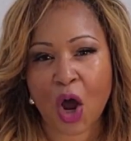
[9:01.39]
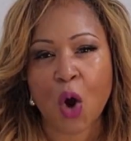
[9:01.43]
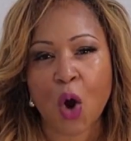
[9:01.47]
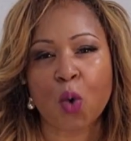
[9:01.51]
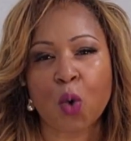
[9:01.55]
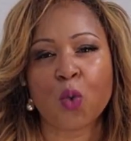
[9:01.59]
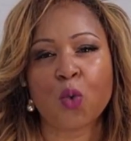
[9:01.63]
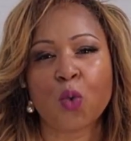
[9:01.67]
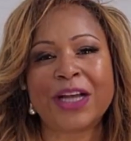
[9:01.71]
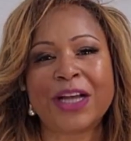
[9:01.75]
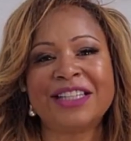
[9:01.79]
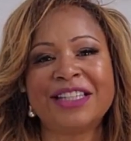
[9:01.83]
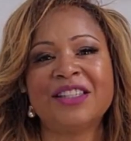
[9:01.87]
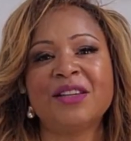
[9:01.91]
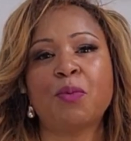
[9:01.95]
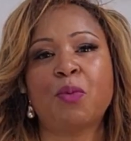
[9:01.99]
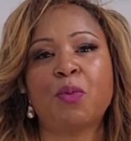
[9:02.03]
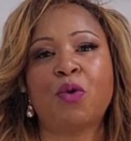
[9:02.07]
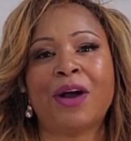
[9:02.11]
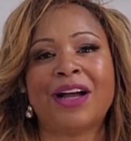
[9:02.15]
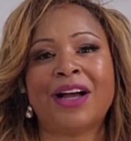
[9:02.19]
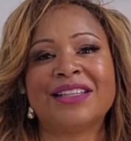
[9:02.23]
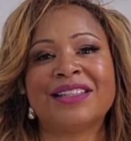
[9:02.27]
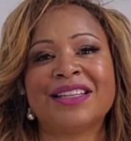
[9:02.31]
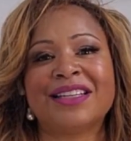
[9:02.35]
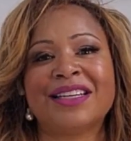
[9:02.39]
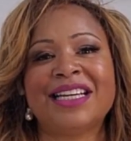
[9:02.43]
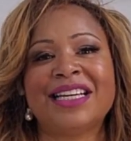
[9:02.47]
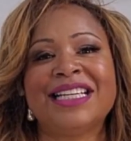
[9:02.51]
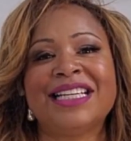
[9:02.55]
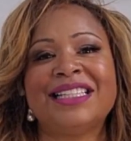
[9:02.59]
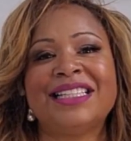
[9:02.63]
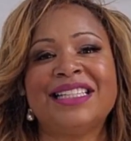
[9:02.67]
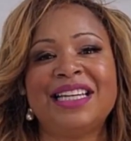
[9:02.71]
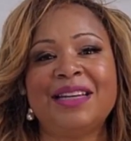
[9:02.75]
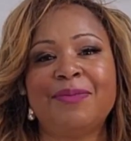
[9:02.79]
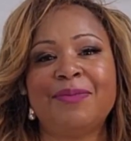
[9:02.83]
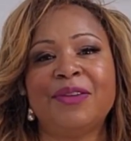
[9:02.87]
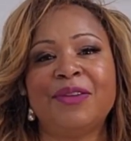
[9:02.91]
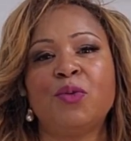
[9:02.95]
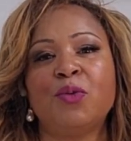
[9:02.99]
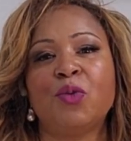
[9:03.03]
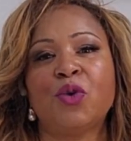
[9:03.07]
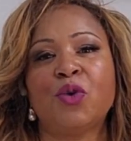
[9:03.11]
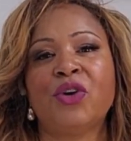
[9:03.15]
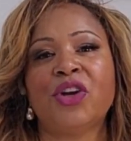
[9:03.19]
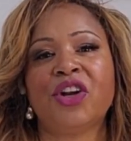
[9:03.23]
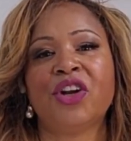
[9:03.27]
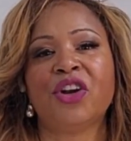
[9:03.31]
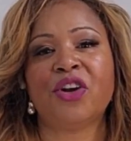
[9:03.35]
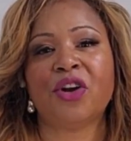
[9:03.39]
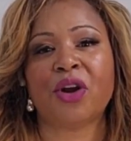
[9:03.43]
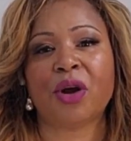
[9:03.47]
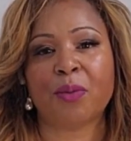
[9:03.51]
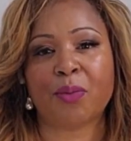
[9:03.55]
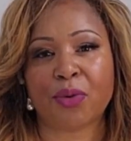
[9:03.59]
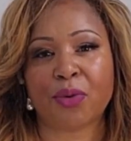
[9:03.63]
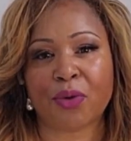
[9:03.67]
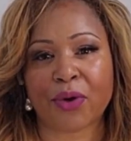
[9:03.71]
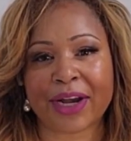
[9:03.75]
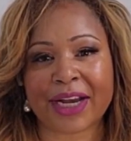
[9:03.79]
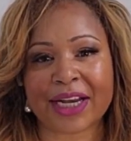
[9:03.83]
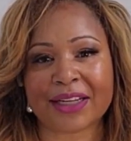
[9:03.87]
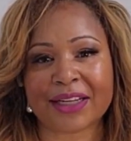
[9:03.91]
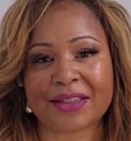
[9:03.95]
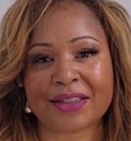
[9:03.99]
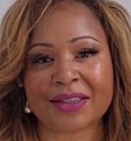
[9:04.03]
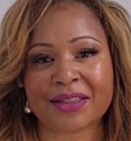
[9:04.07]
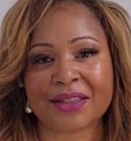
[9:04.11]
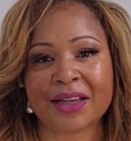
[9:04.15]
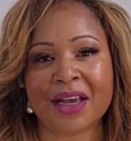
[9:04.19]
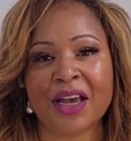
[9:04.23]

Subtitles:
Reciprocity is deeply rooted in our brains,